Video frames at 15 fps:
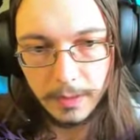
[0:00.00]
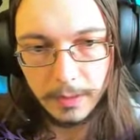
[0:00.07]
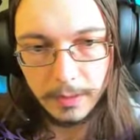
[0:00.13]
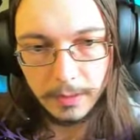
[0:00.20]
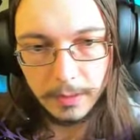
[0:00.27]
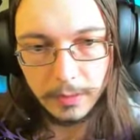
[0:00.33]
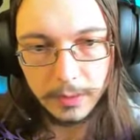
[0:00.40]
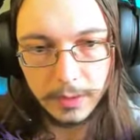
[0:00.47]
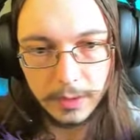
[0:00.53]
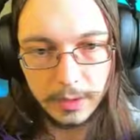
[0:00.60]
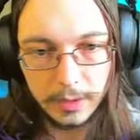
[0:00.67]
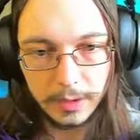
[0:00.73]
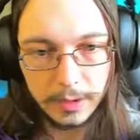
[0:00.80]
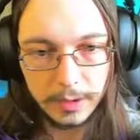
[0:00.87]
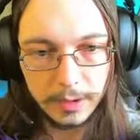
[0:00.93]

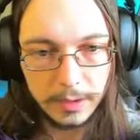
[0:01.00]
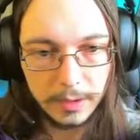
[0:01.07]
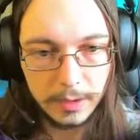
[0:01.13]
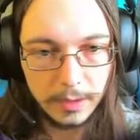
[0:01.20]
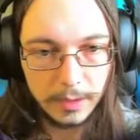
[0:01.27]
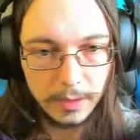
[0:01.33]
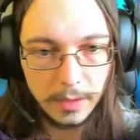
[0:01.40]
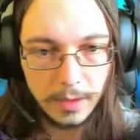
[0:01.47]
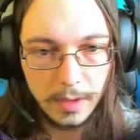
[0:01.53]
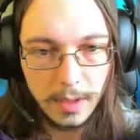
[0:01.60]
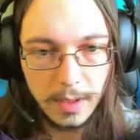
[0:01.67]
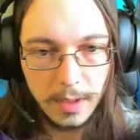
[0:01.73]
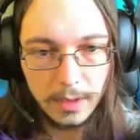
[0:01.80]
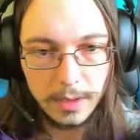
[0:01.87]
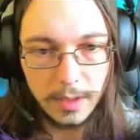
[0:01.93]
losers
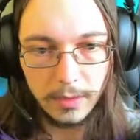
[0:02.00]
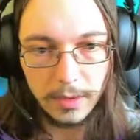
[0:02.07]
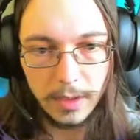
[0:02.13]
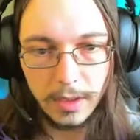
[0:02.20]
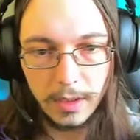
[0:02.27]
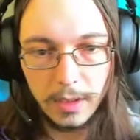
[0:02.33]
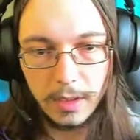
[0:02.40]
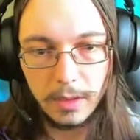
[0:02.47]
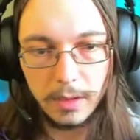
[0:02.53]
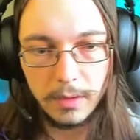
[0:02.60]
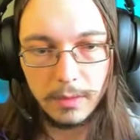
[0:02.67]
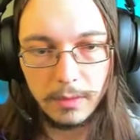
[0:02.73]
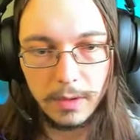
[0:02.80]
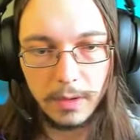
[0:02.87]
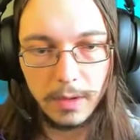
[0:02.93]
down here.
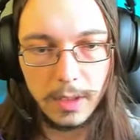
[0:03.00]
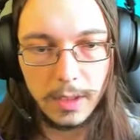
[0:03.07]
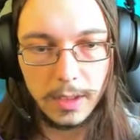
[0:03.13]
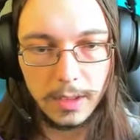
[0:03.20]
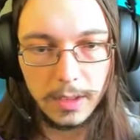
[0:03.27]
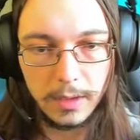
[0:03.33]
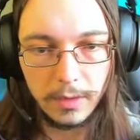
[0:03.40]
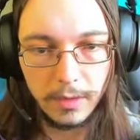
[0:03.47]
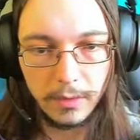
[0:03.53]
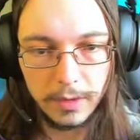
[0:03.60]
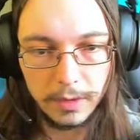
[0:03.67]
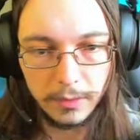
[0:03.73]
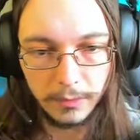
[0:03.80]
Oh god, that are going to